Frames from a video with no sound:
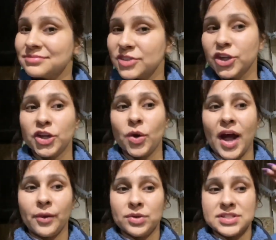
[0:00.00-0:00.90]
you know,
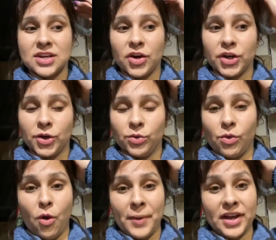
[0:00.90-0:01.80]
I would tell you,
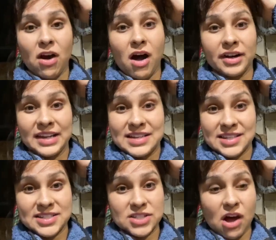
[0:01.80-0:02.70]
oh my God, yes,
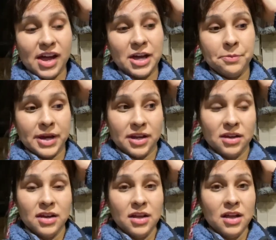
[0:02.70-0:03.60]
I saw it. But
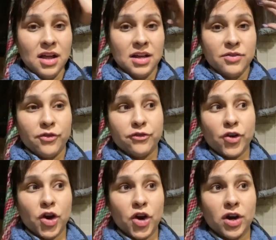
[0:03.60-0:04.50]

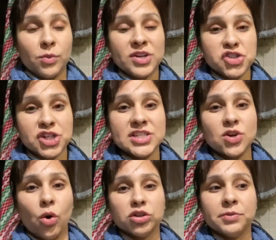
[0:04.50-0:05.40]
for when she
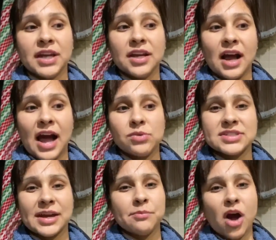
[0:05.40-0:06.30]
told me, I was
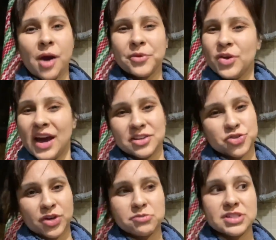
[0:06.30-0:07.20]
like, Mom, you had a
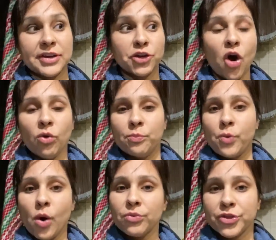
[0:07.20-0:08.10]
dream. She's like, no,
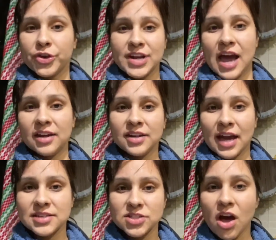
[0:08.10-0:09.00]
both your dad and
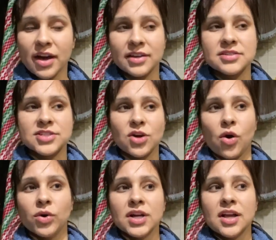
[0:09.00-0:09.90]
I saw it. So